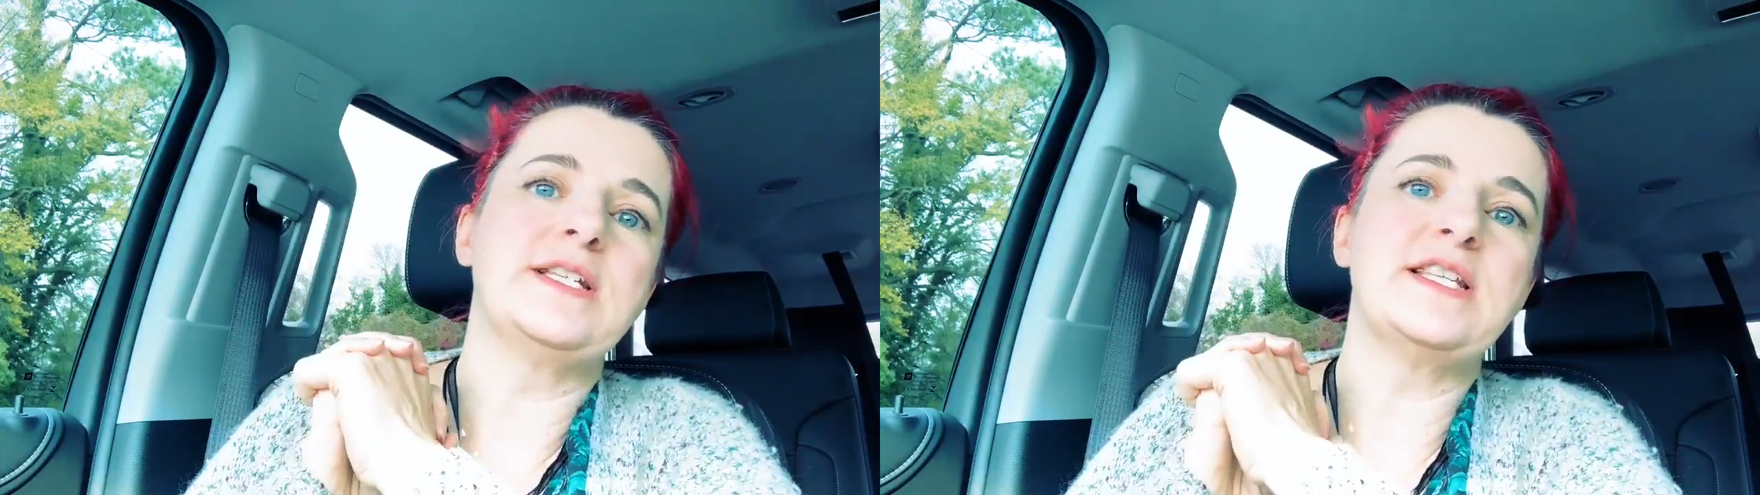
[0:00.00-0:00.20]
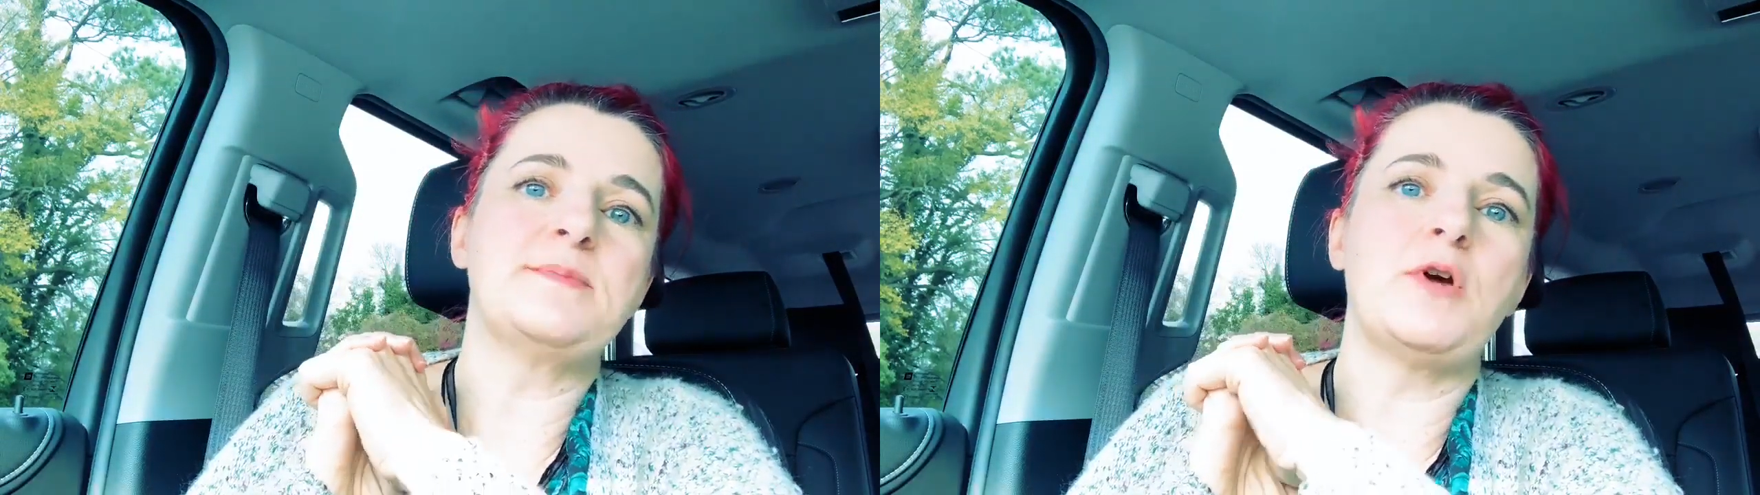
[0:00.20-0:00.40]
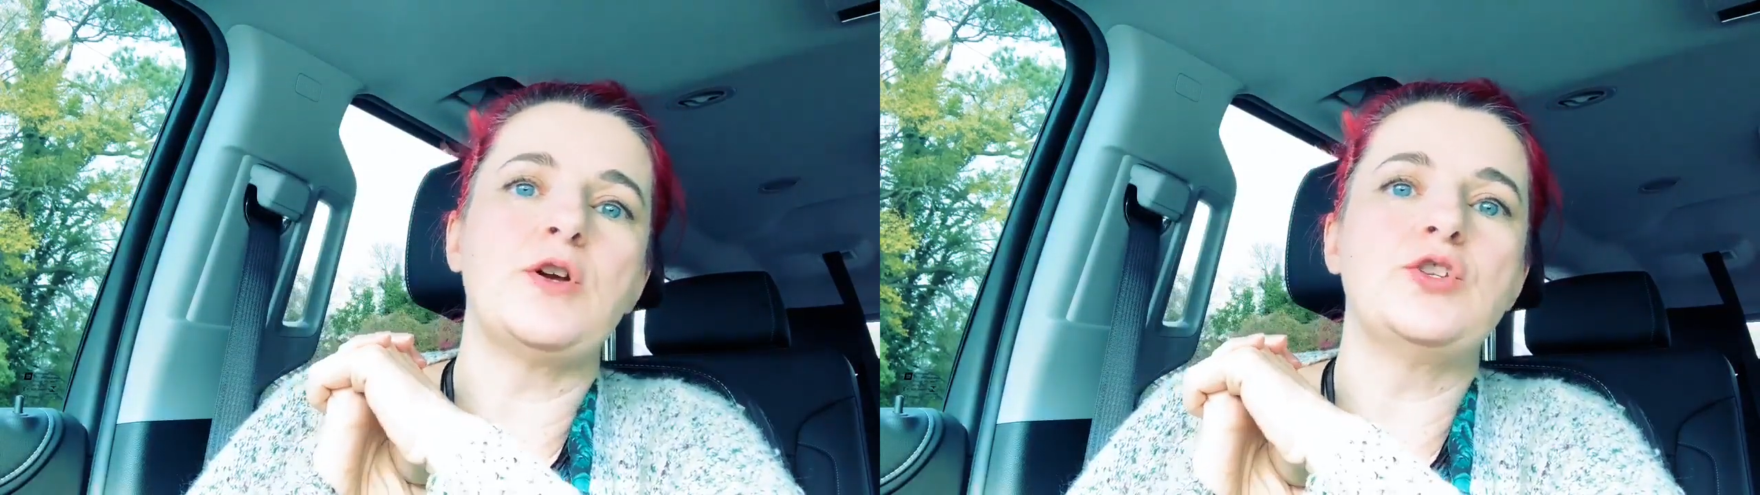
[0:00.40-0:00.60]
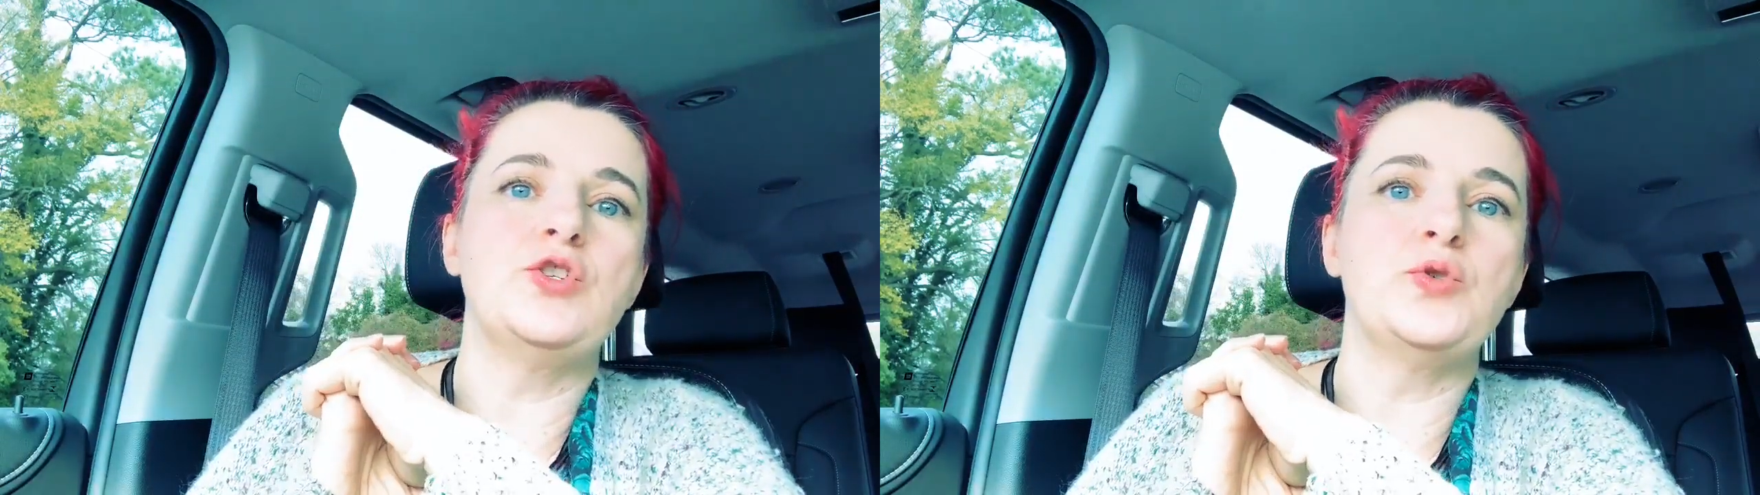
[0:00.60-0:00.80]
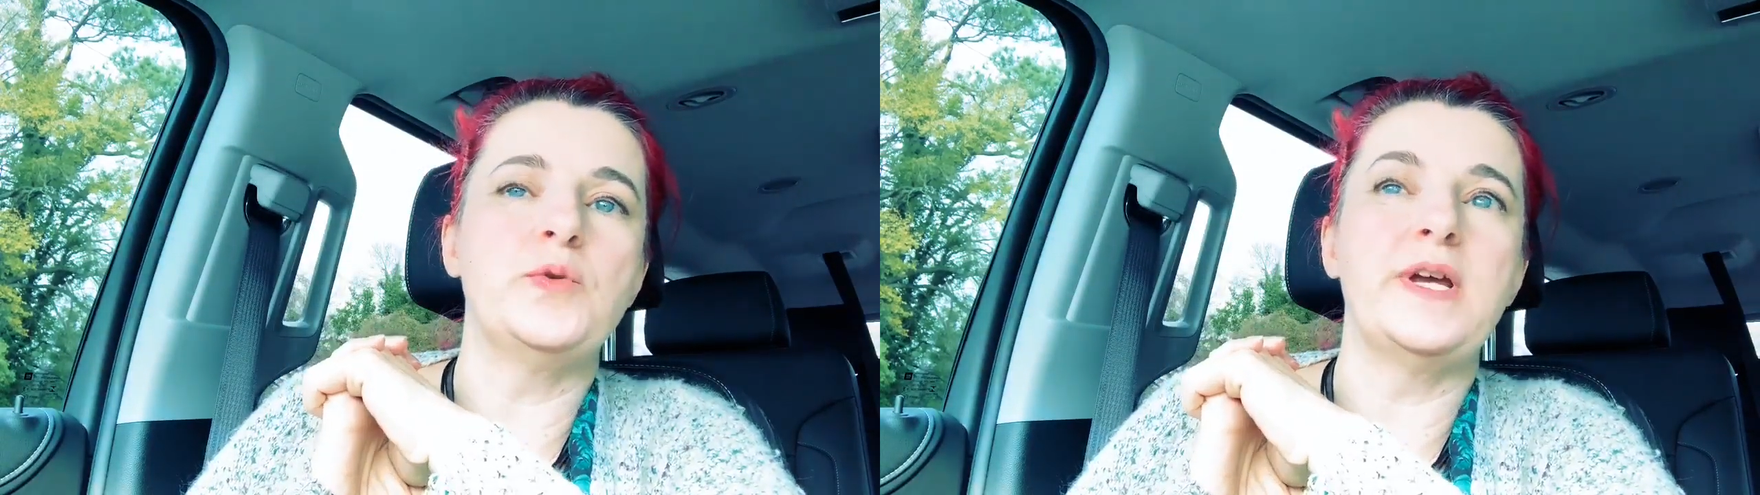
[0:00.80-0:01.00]
does it spark
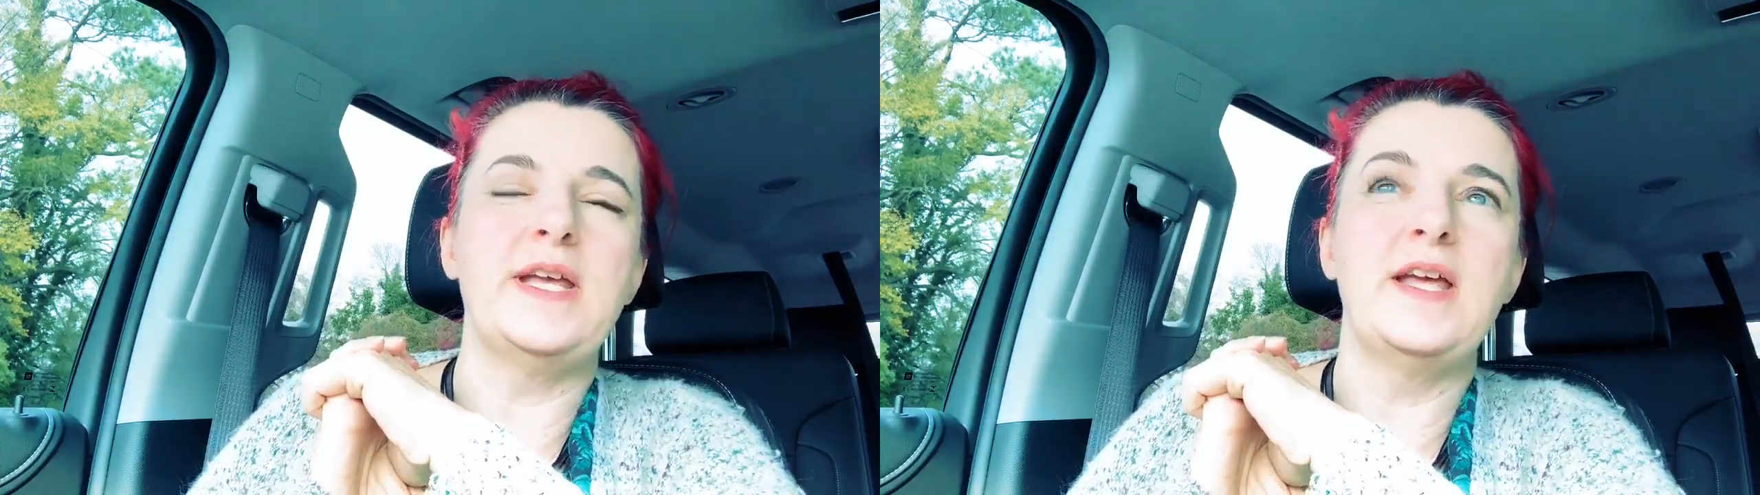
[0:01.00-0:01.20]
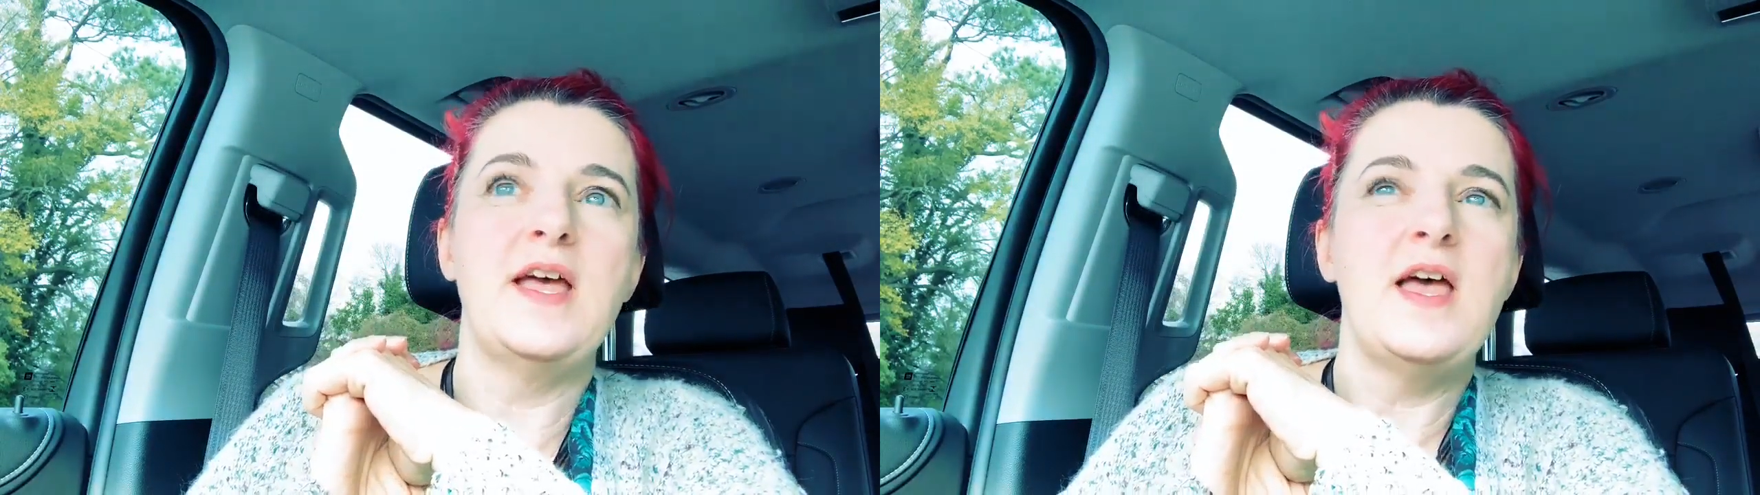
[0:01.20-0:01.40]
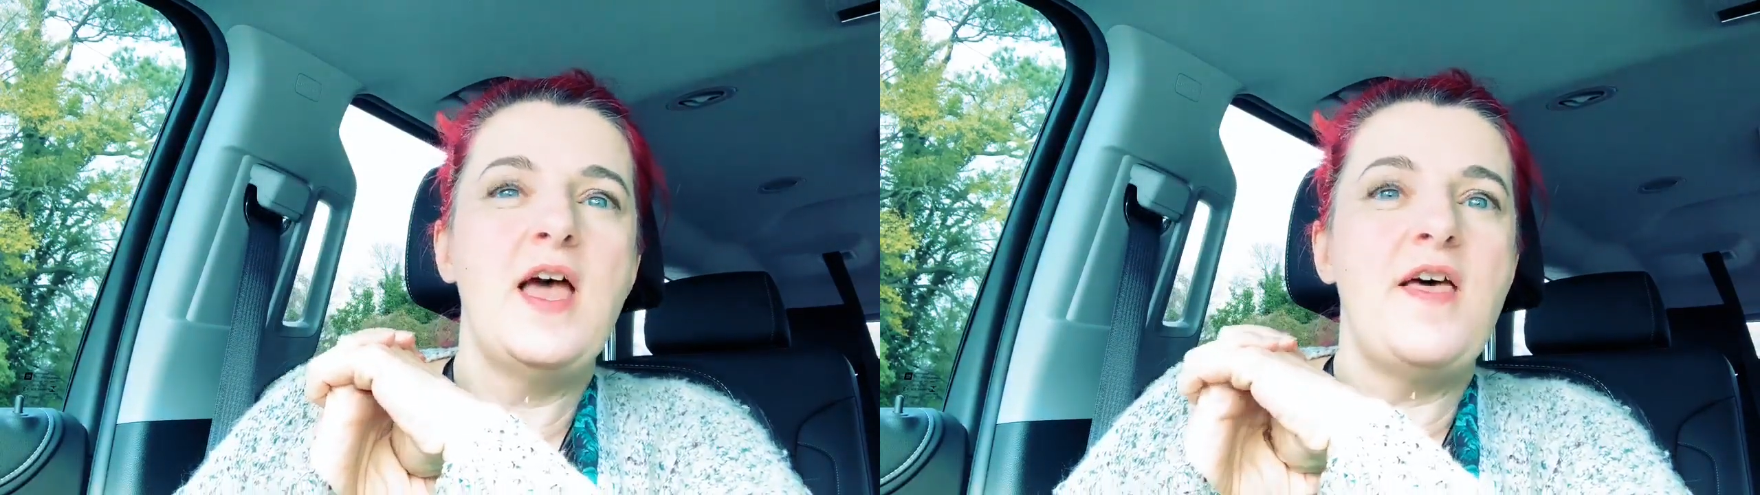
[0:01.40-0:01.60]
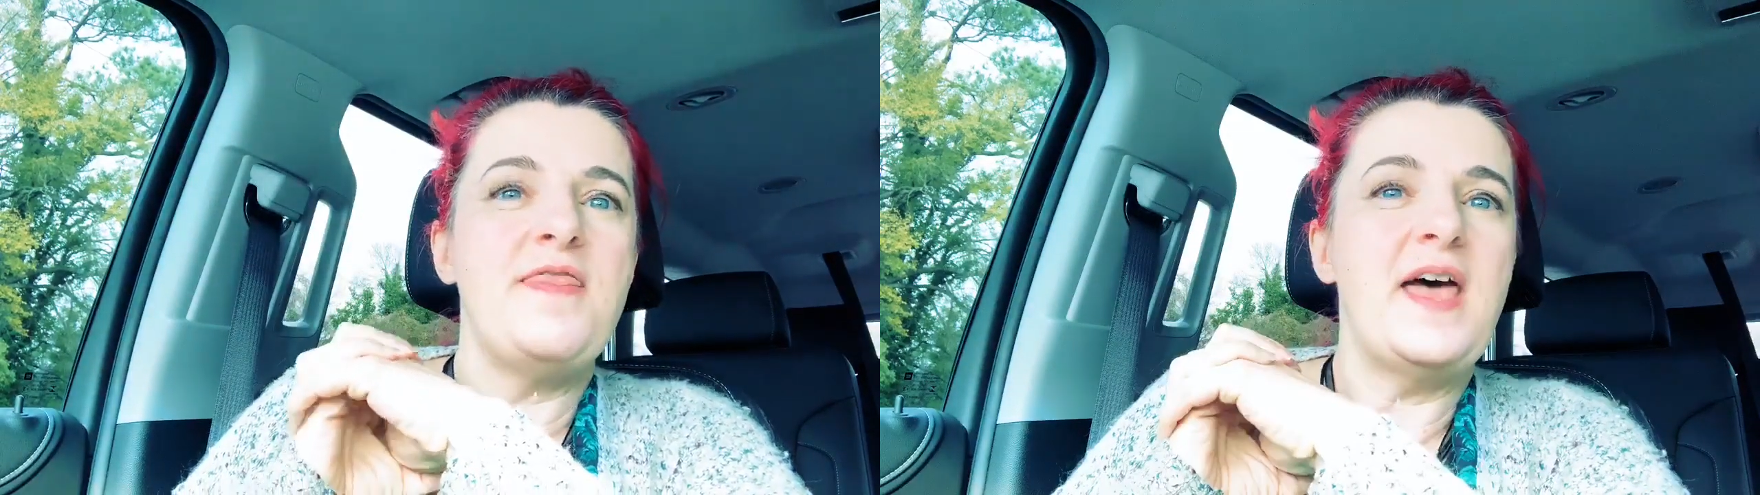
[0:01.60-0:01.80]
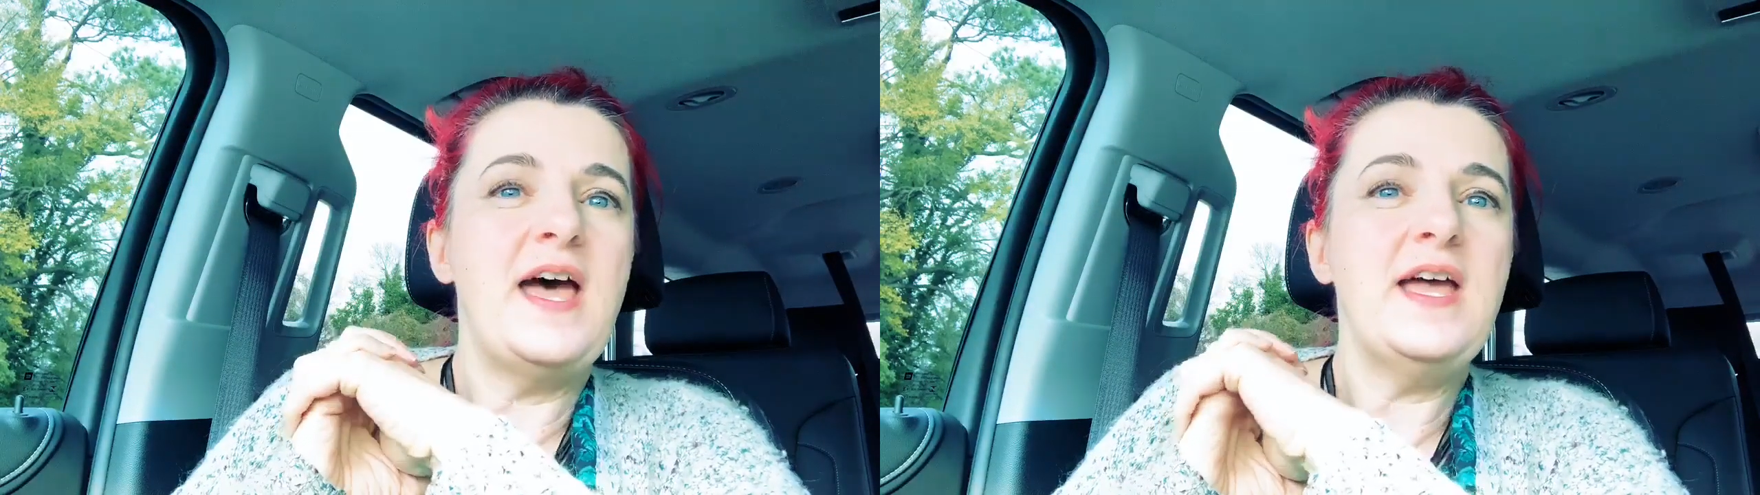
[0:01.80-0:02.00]
joy?
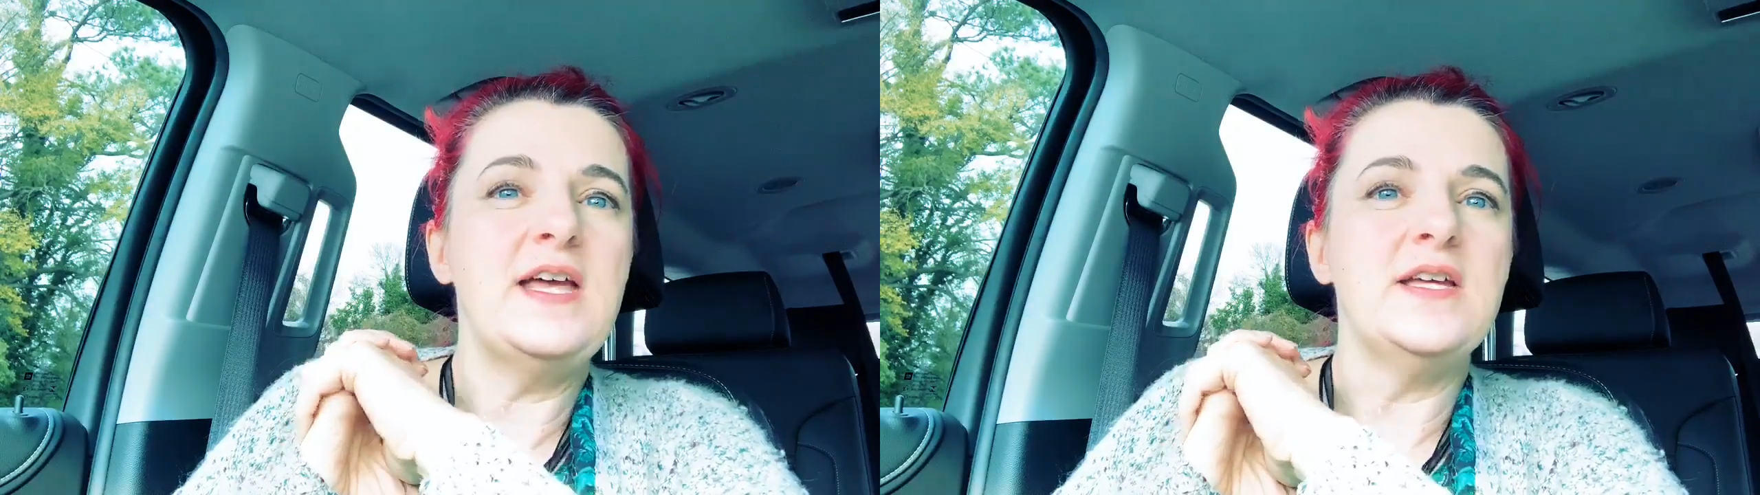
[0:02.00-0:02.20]
That